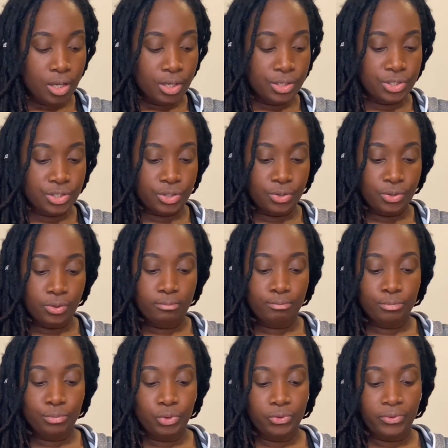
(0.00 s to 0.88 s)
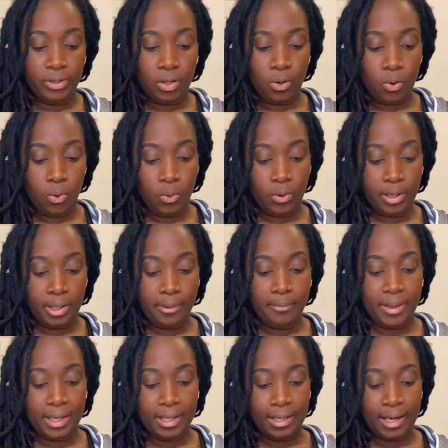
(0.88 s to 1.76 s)
So moving on,
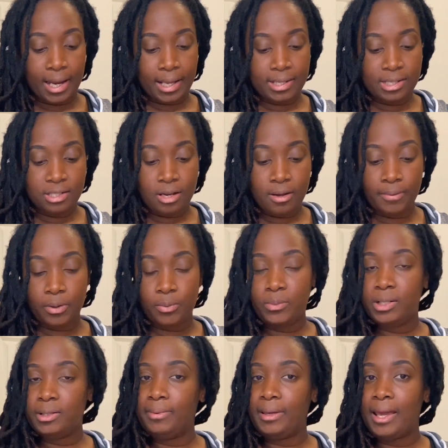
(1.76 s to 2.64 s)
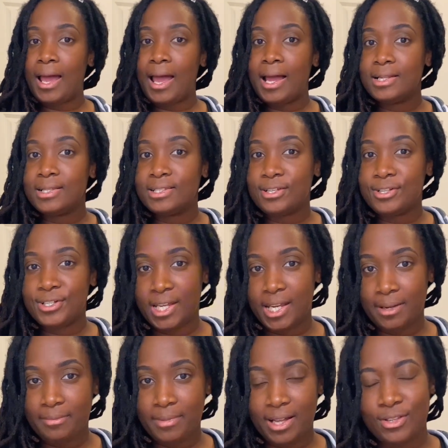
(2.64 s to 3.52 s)
my next topic will be
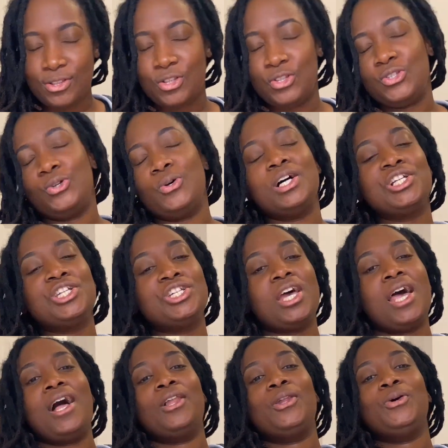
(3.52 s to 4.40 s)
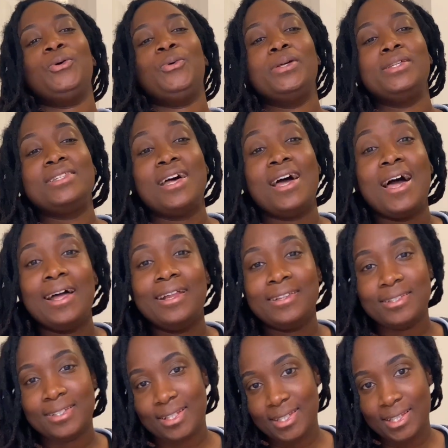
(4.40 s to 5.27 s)
entertainment. So a child who is
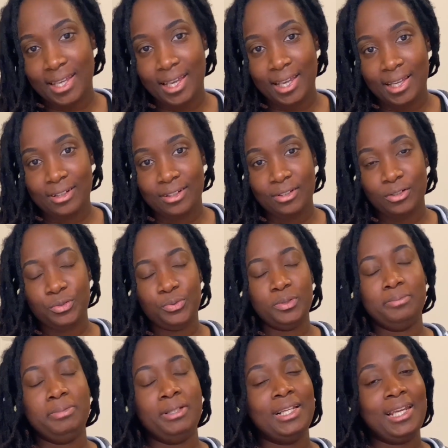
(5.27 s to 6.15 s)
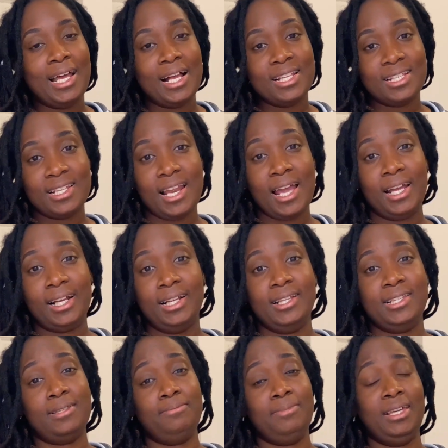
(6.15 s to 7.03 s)
entertained will be less likely
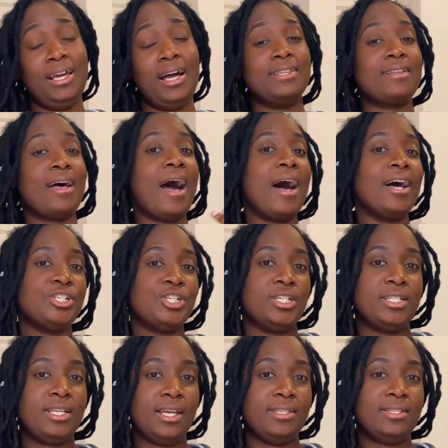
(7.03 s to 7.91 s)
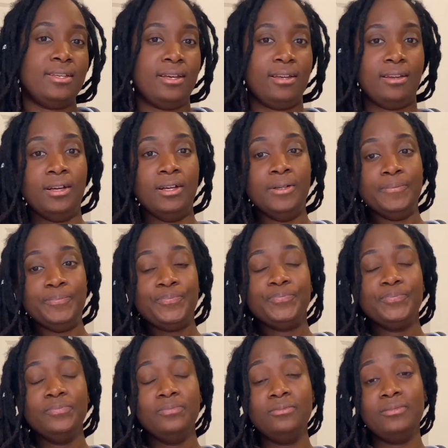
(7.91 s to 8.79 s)
to be as agitated,
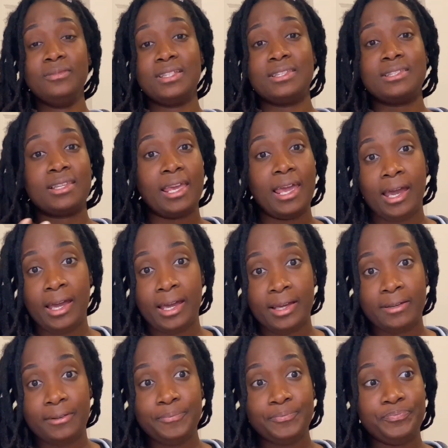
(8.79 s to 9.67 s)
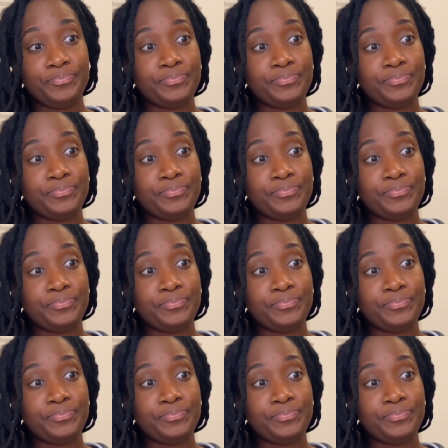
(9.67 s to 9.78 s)
scared,